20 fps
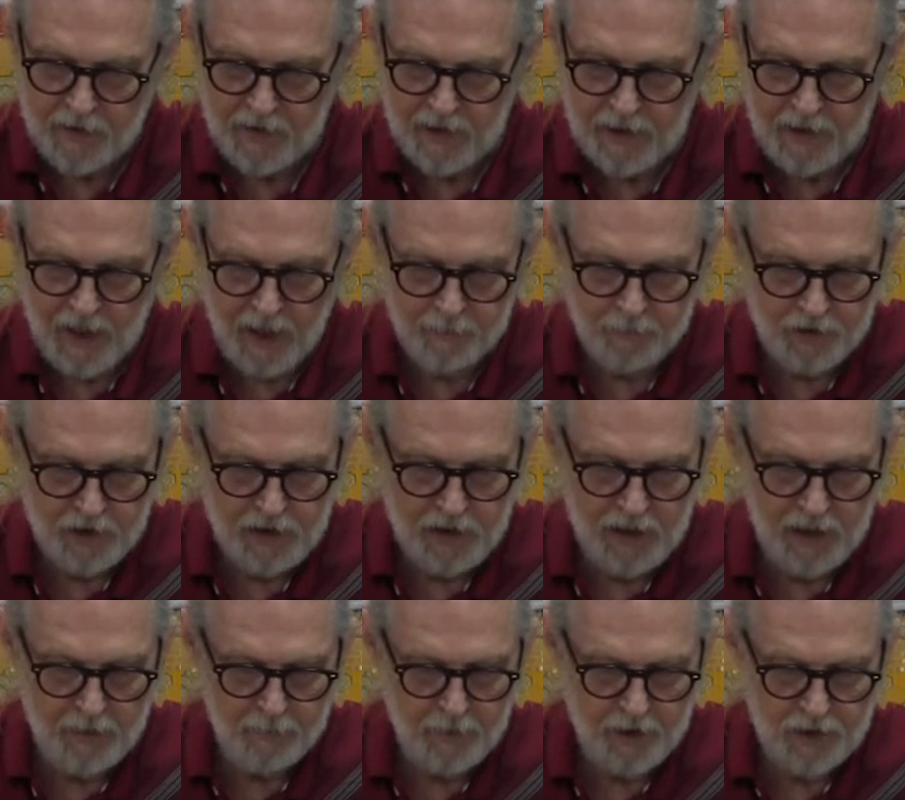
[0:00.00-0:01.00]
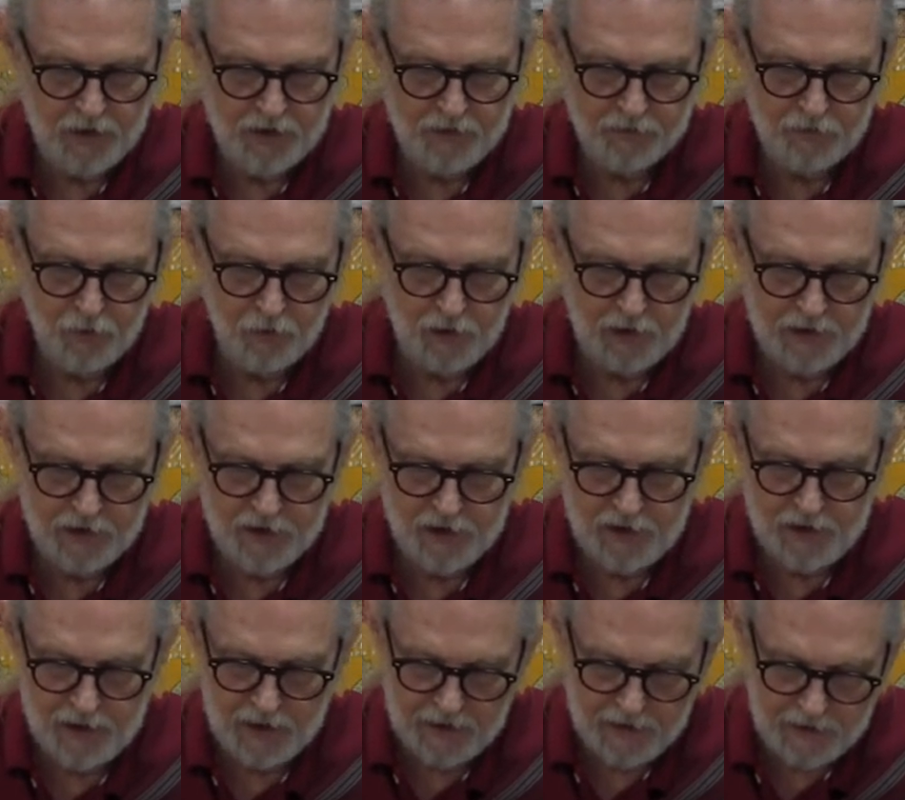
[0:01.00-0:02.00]
the demons of
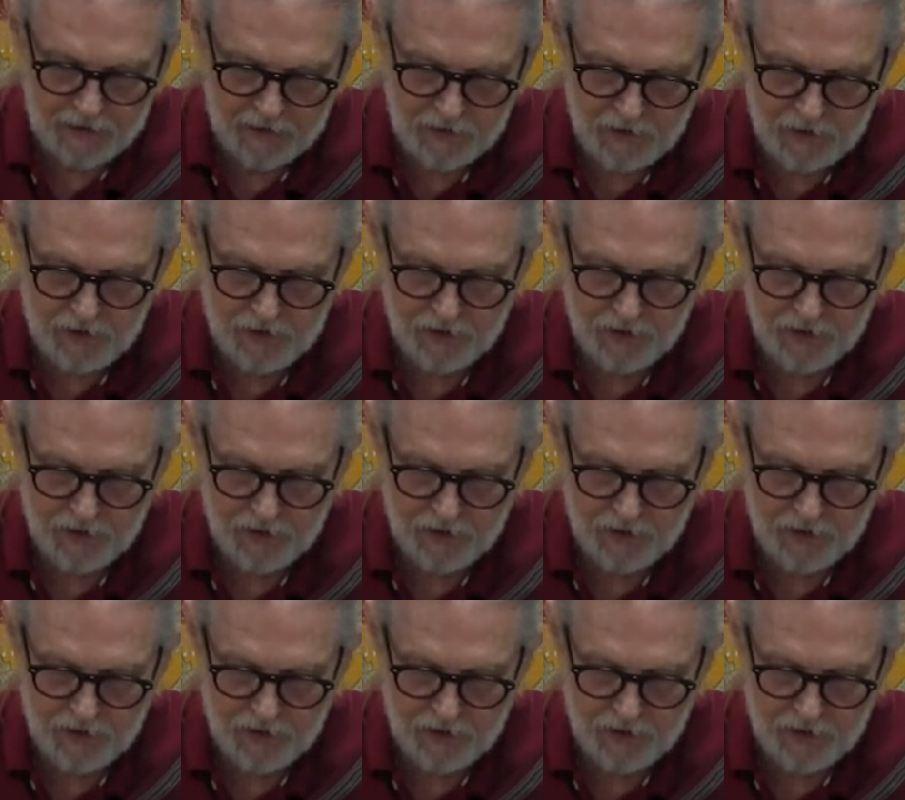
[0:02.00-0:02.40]
dualistic,